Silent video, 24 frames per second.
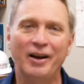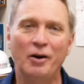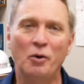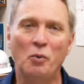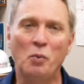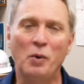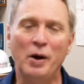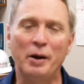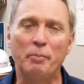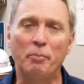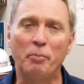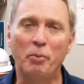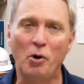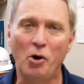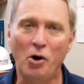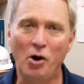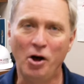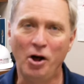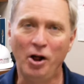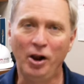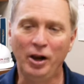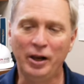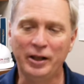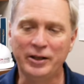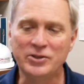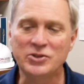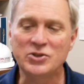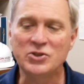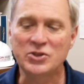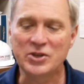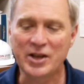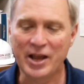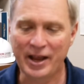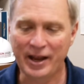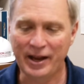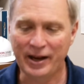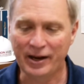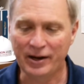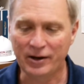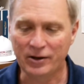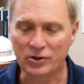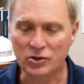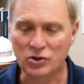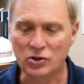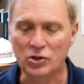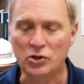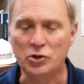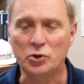What Paul is
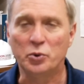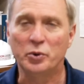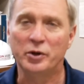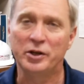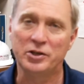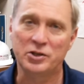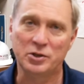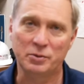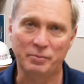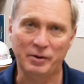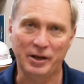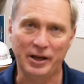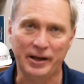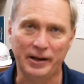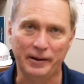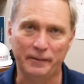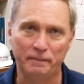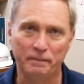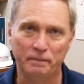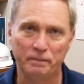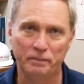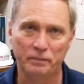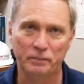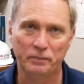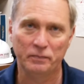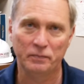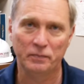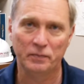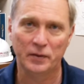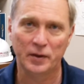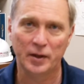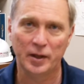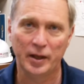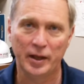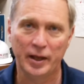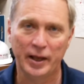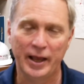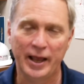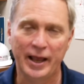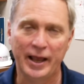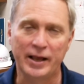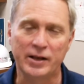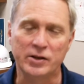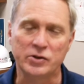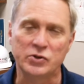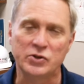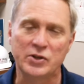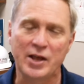saying to you and to me
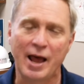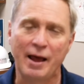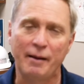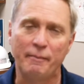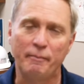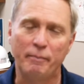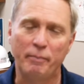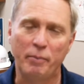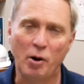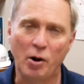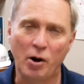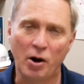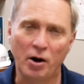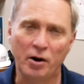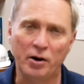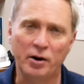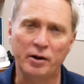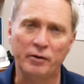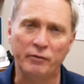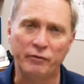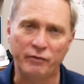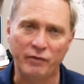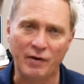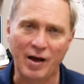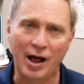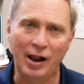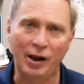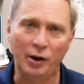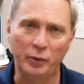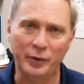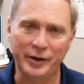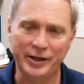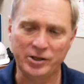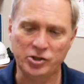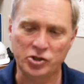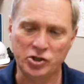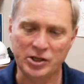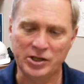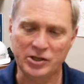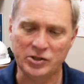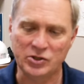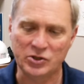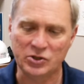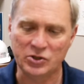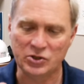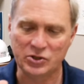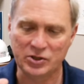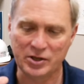is that part of following
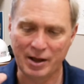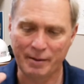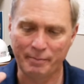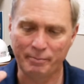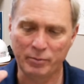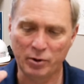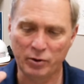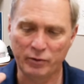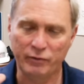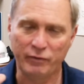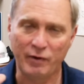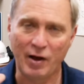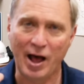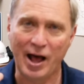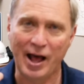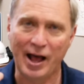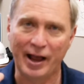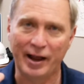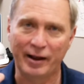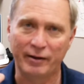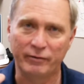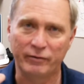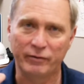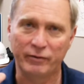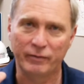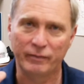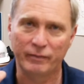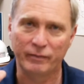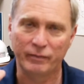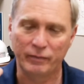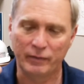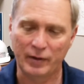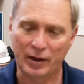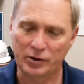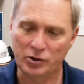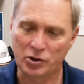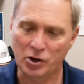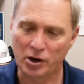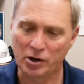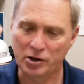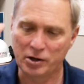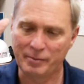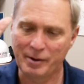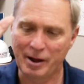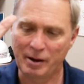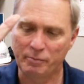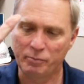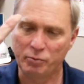Jesus, number 5, I
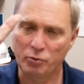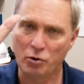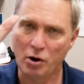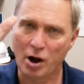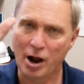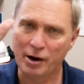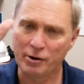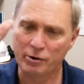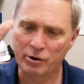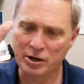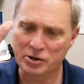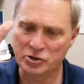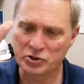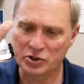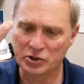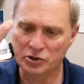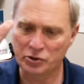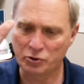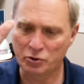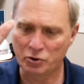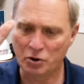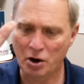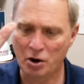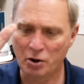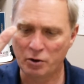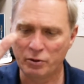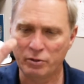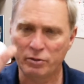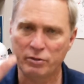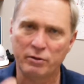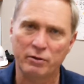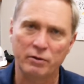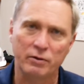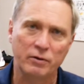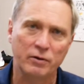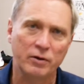talked about progress and growth,